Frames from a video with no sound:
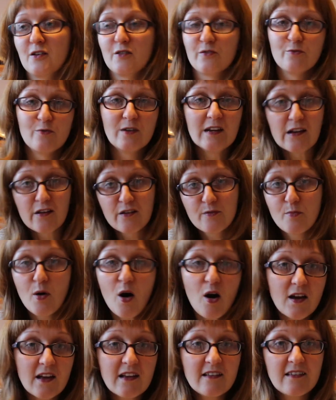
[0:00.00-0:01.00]
got some really nice
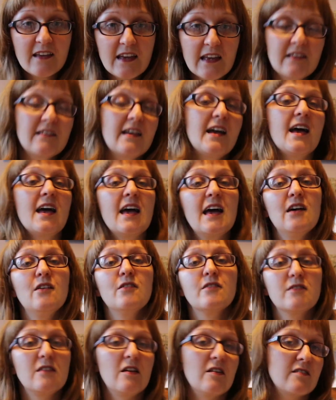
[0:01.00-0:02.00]
pocket
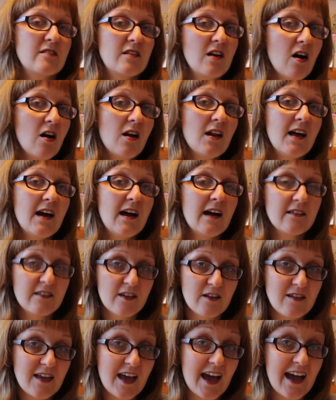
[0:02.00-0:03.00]
details, nice colour.
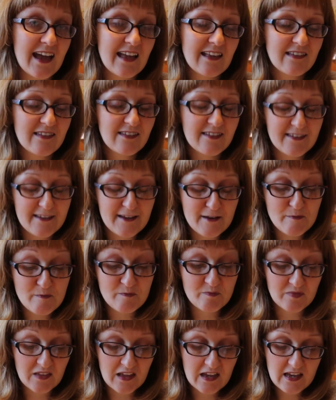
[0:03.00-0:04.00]
So yeah, it's
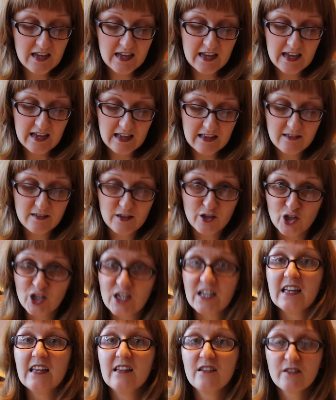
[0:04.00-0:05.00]
a
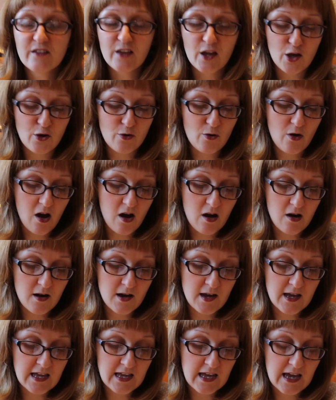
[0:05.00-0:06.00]
goodie. So
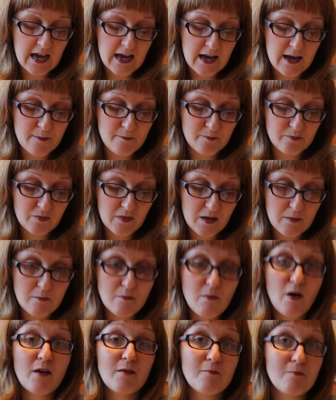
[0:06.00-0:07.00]
I
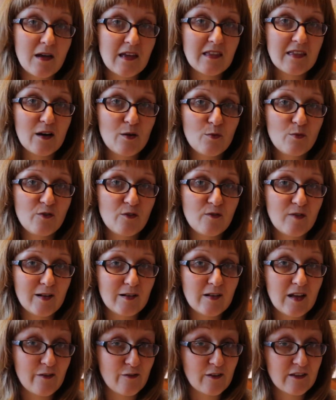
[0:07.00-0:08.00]
might make that up for
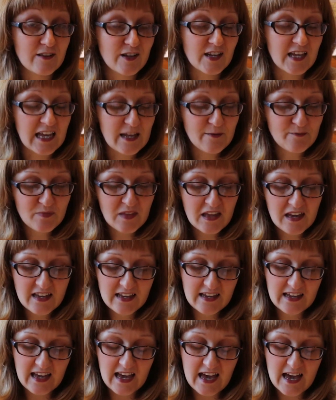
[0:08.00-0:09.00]
Phil if he's lucky.
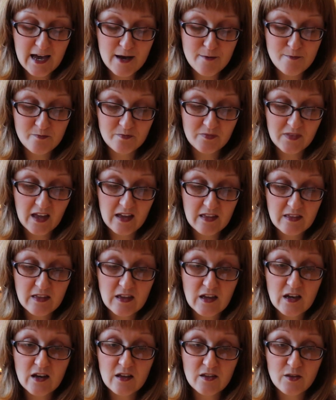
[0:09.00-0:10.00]

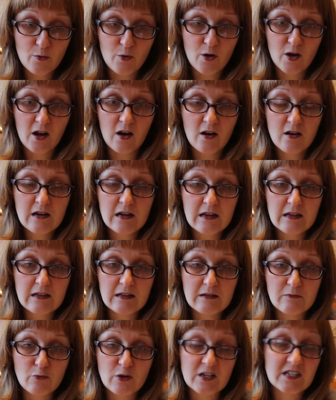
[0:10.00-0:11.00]
The other one,
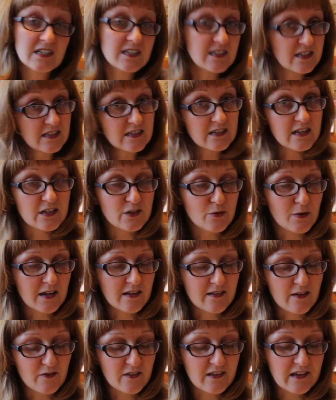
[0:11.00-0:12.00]
which isn't a
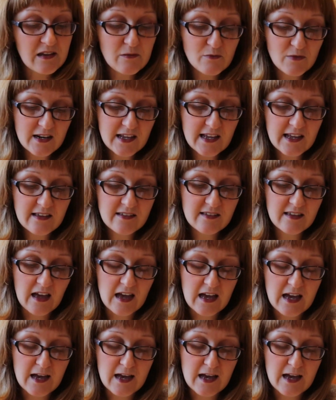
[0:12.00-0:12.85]
2017 release,